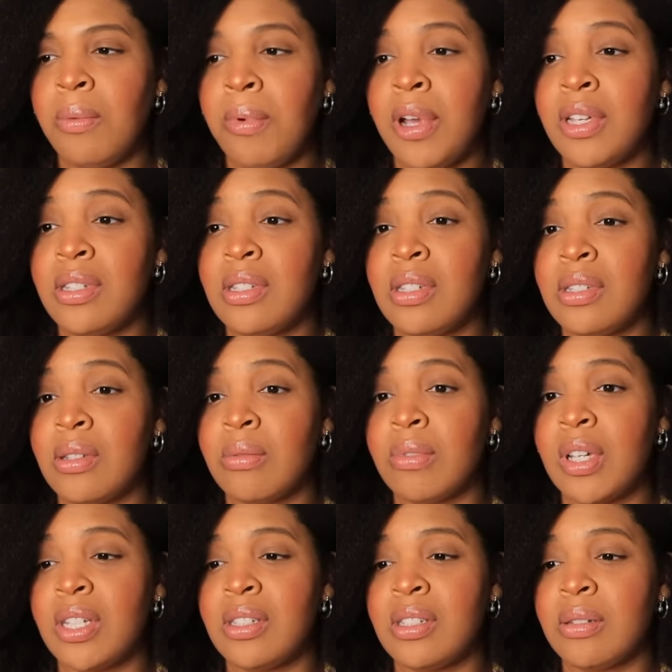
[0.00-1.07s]
Why is it so
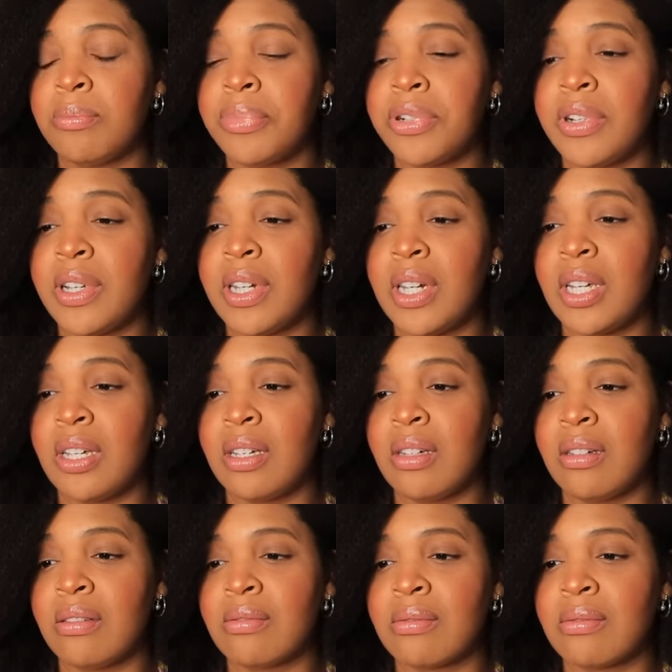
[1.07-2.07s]
nice and pretty?